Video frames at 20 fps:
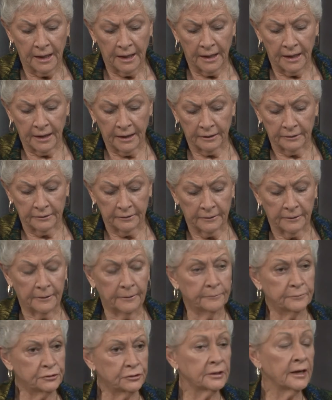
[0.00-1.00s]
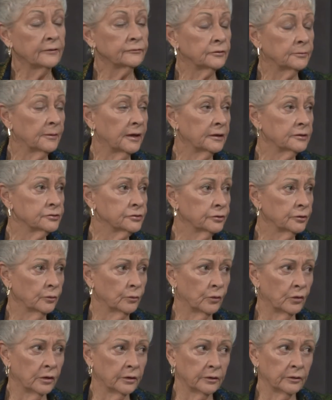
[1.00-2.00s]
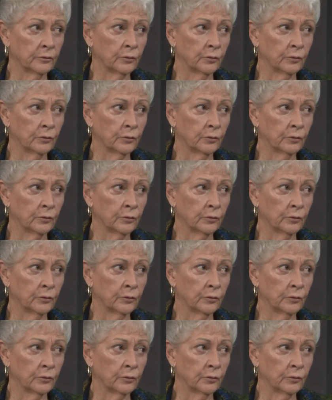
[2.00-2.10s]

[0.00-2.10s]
And but you have to monitor your water.